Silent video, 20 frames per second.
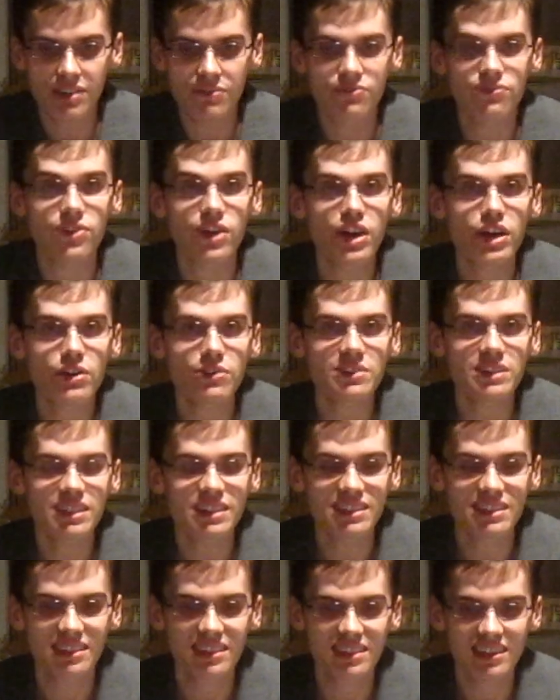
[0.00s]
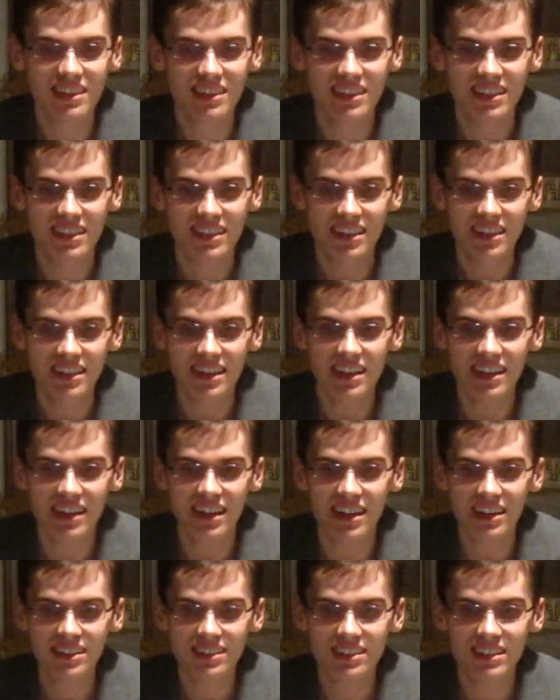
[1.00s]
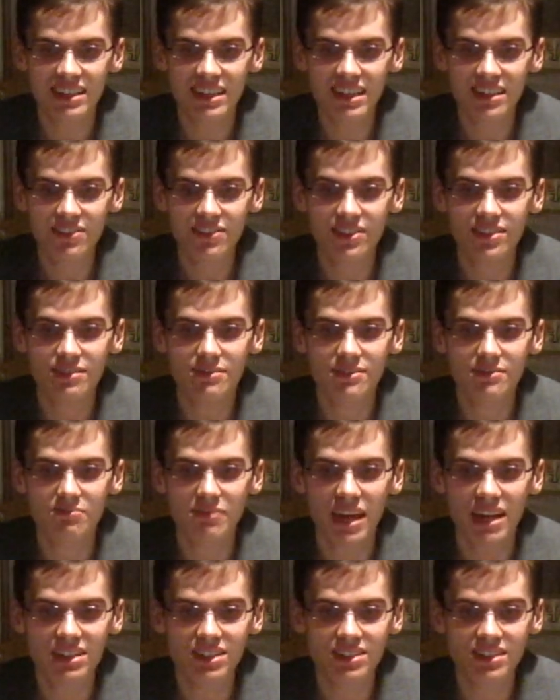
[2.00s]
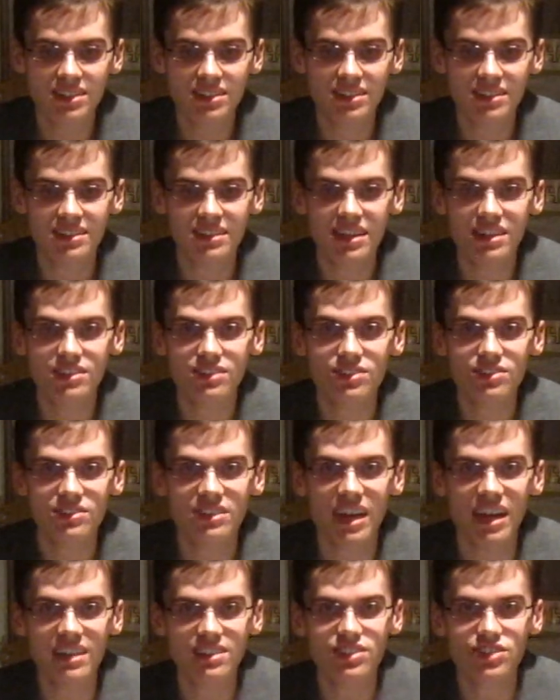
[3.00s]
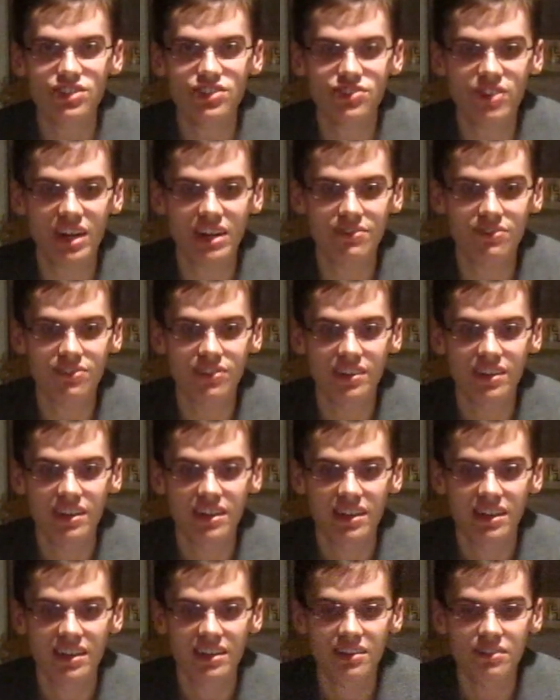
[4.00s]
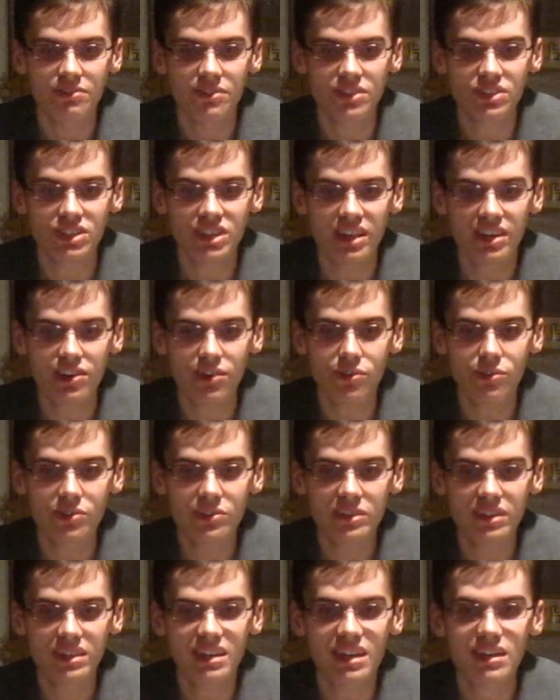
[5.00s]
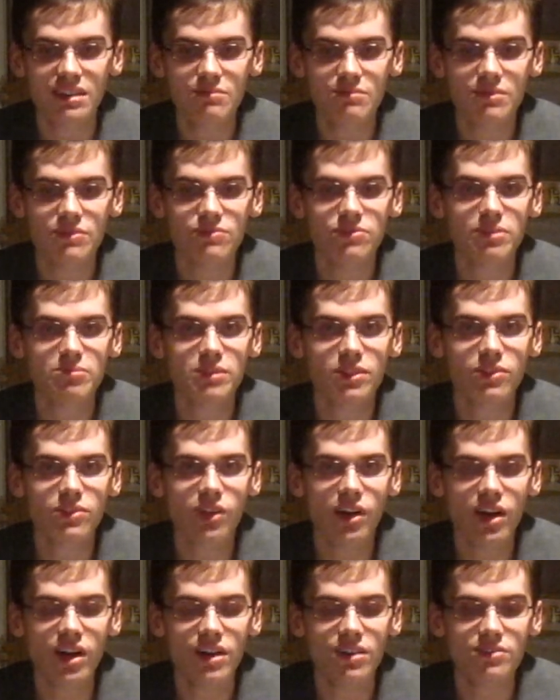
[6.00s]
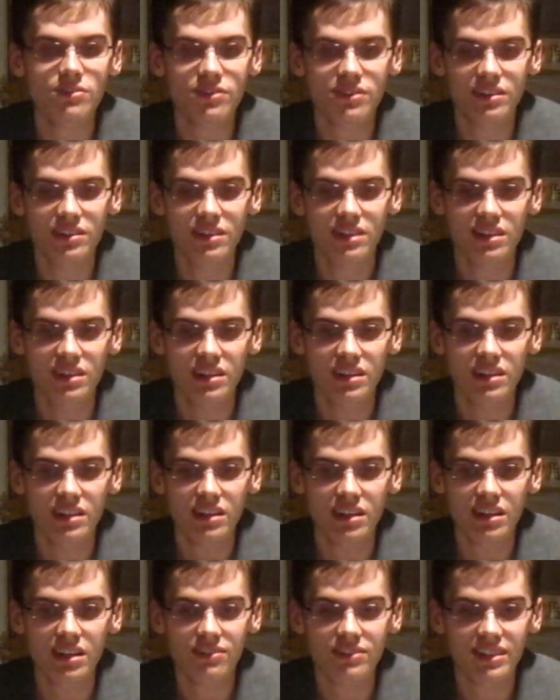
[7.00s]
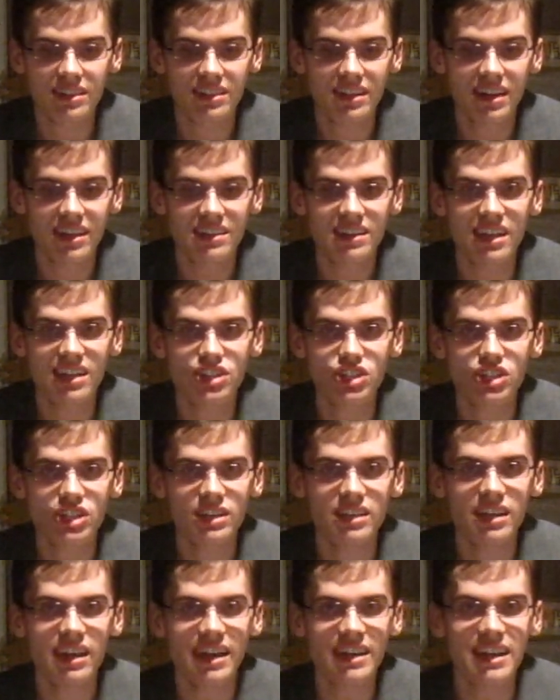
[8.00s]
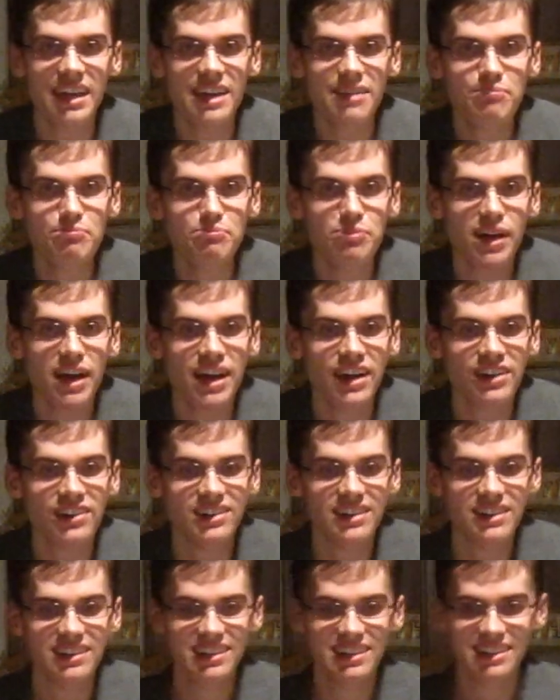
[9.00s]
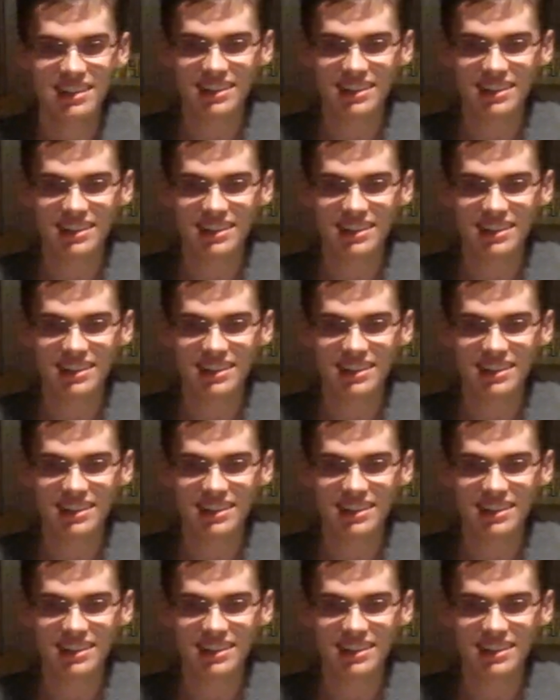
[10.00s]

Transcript: the throne and to give his Majesty's successor that strength, which can only come from the love of united nation and empire.